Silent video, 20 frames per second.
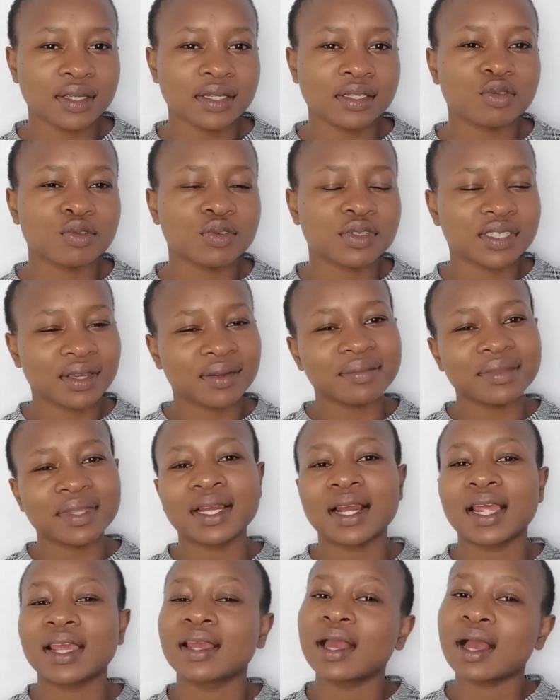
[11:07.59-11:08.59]
it was
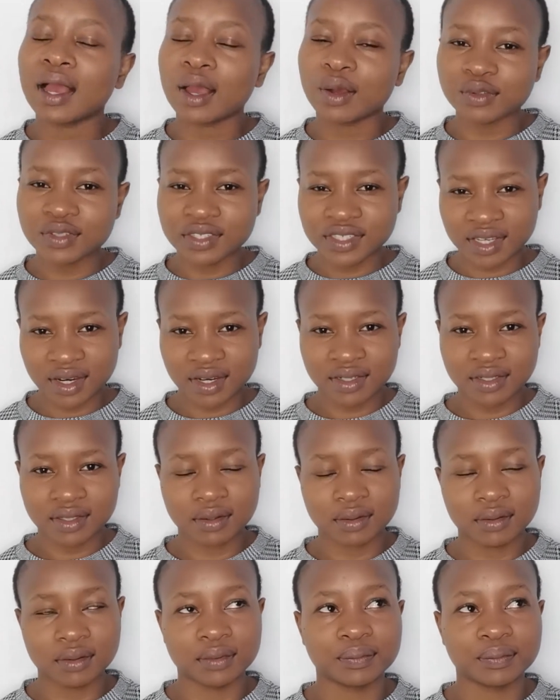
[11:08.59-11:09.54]
something like outside